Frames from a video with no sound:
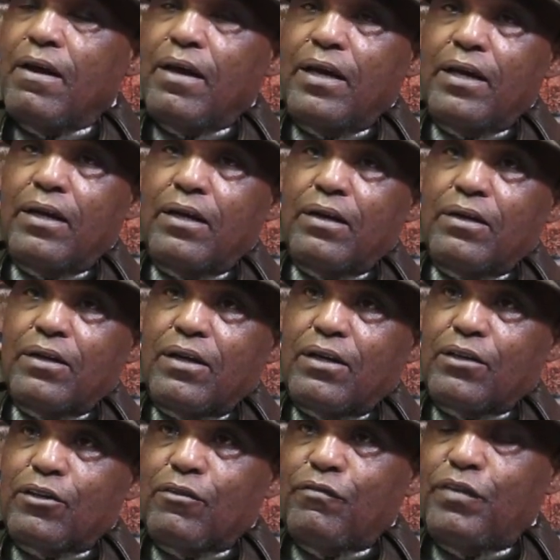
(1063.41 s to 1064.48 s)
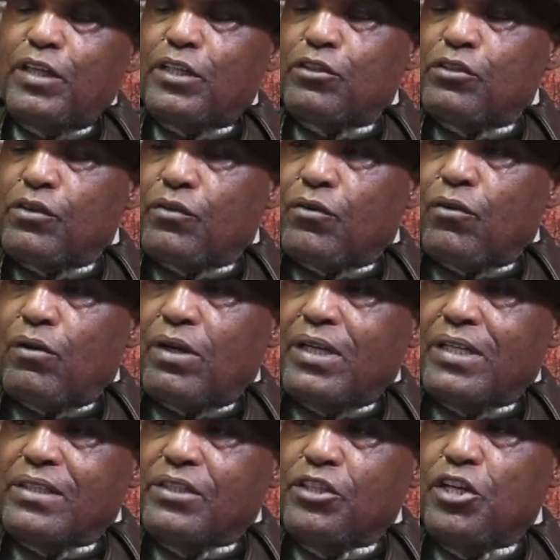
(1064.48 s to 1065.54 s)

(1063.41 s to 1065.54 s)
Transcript: and the convention authority is